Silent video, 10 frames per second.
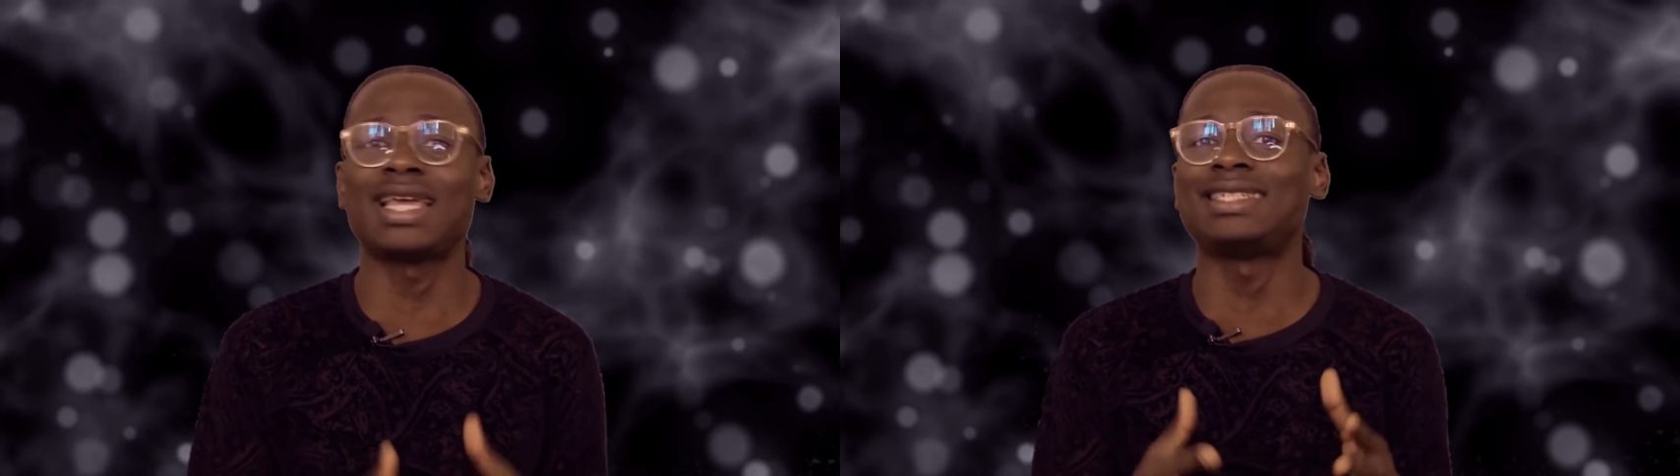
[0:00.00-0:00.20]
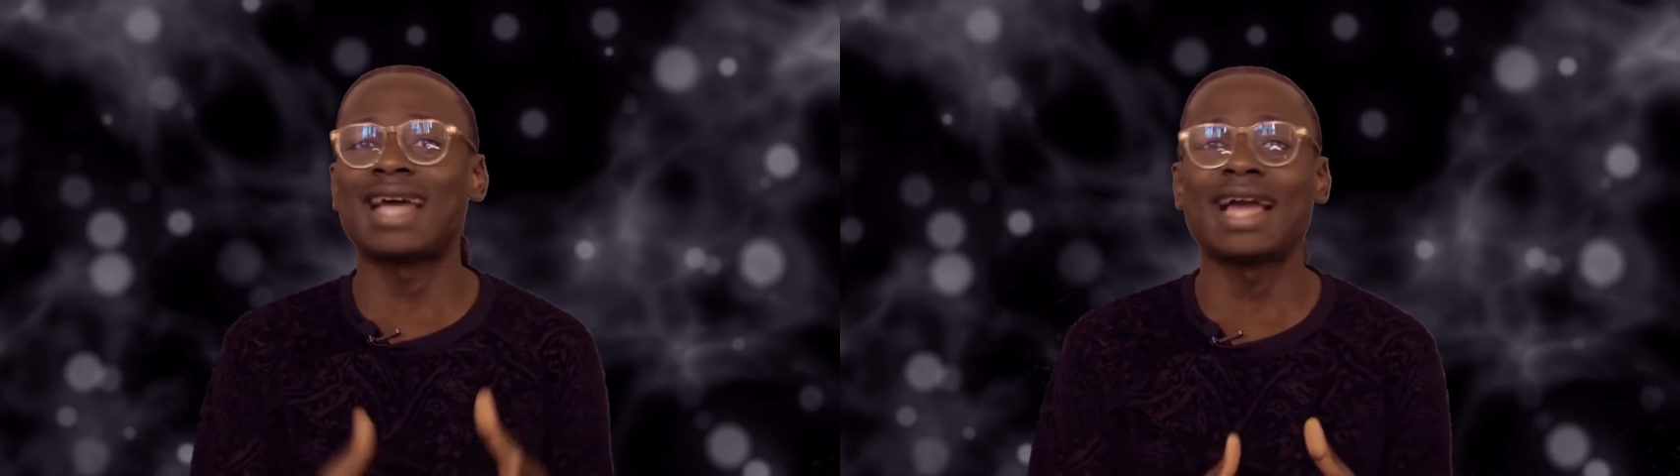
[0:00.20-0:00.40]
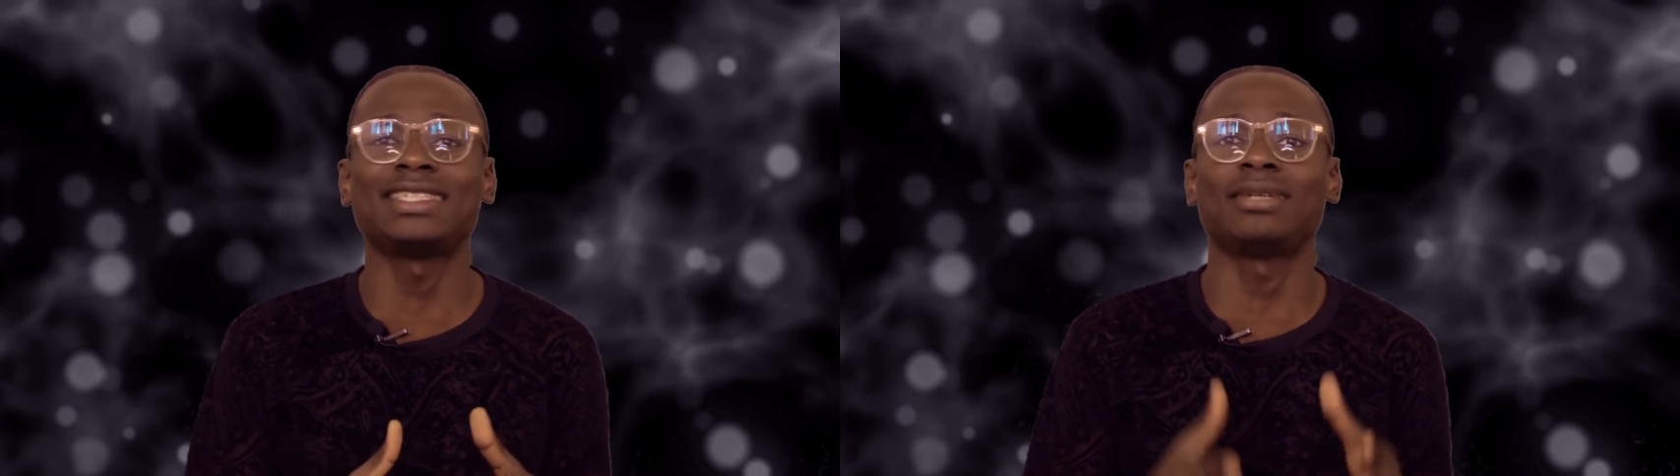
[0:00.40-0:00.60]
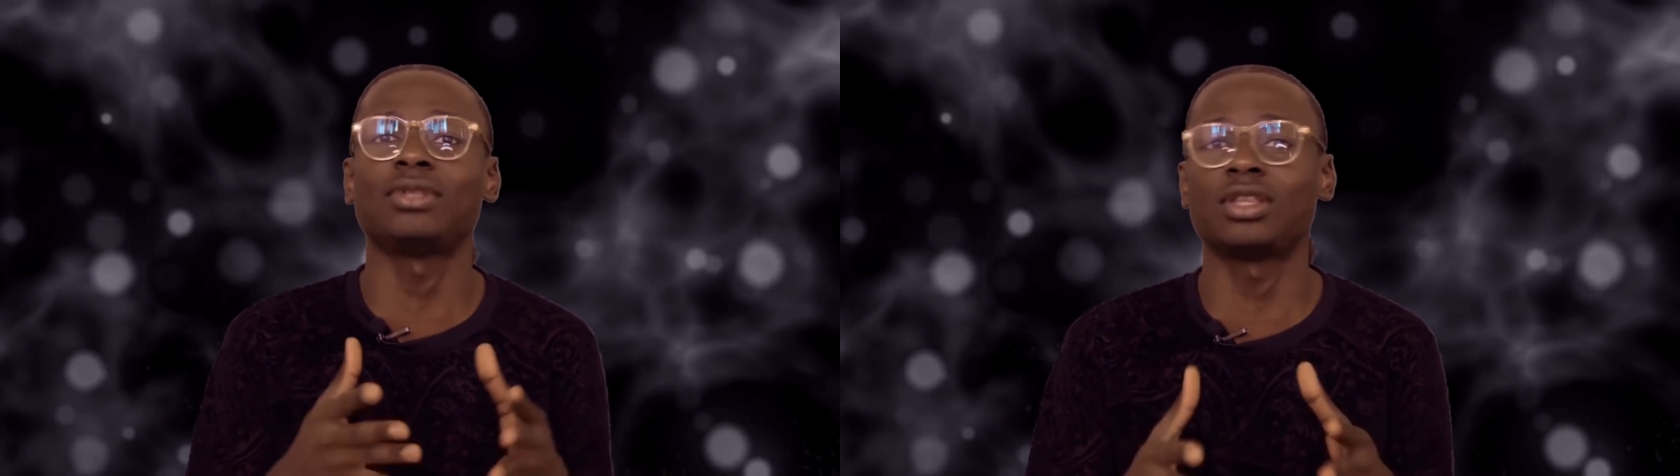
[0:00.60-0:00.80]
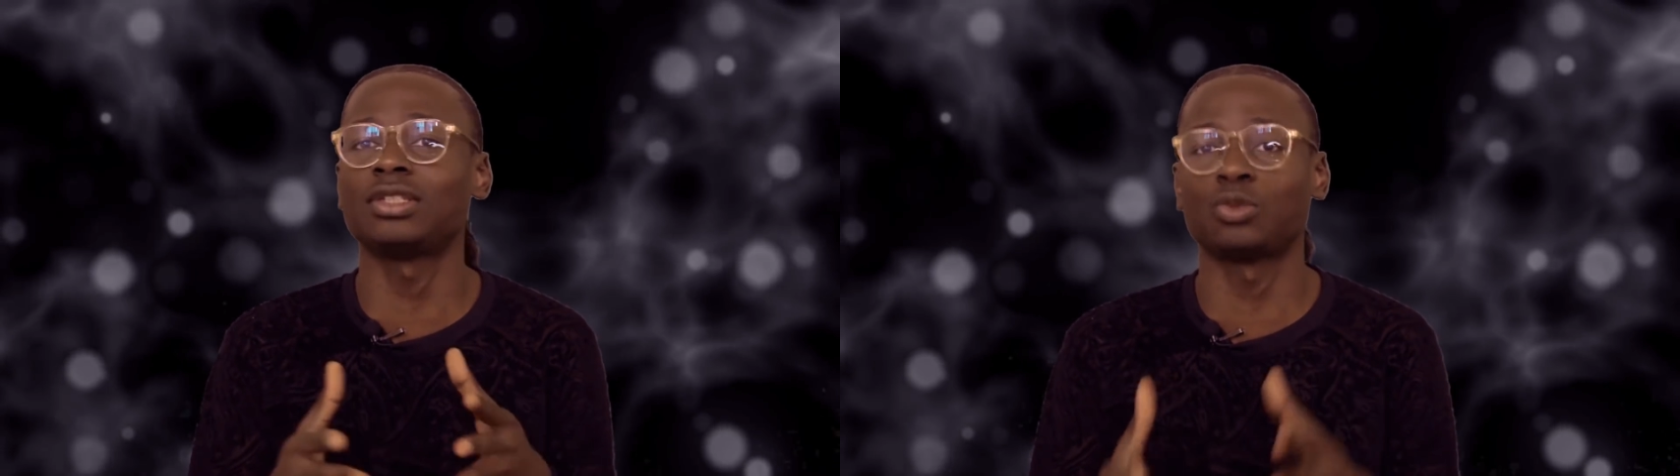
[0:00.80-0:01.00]
that ties them
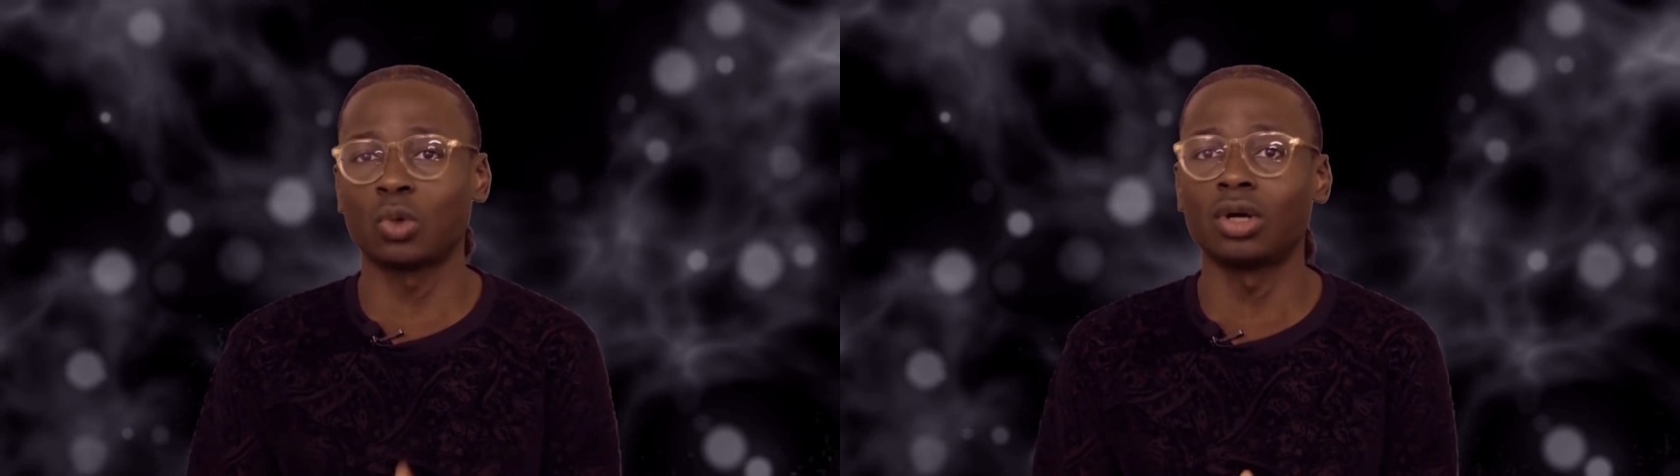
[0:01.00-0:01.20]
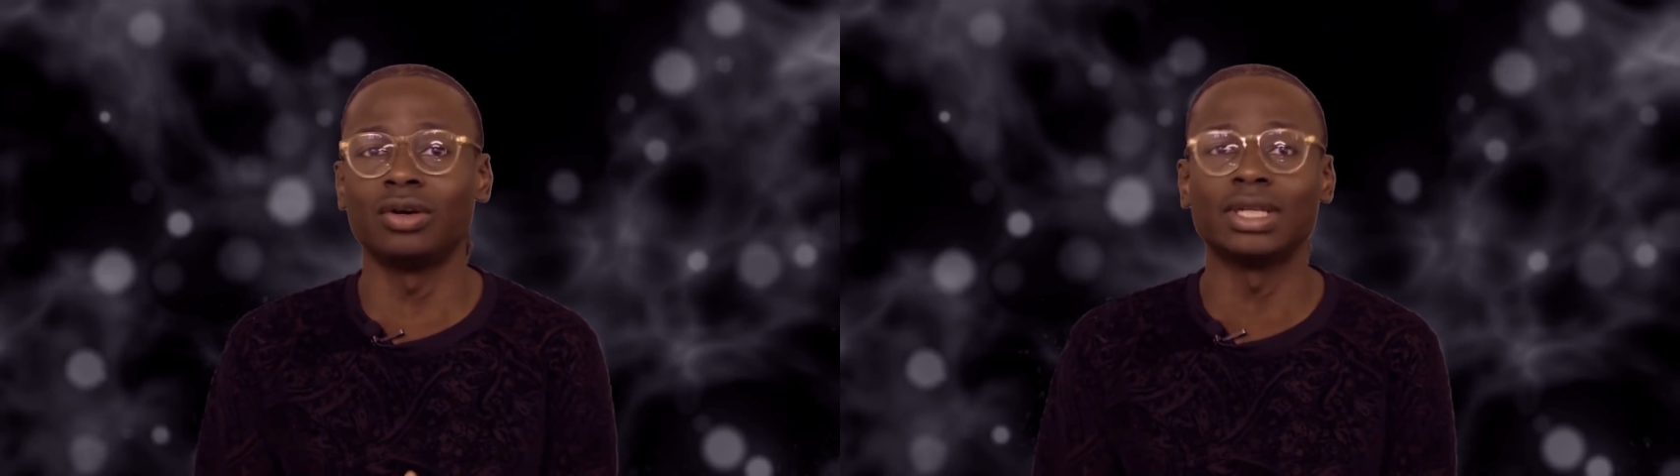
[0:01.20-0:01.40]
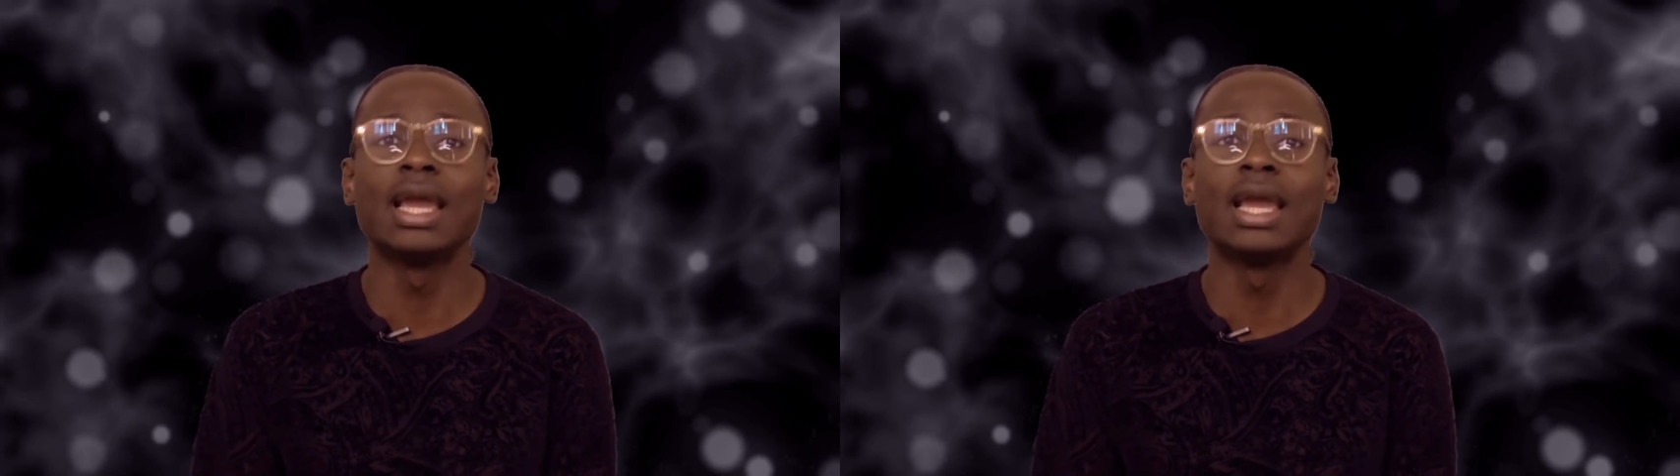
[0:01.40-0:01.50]
to this world.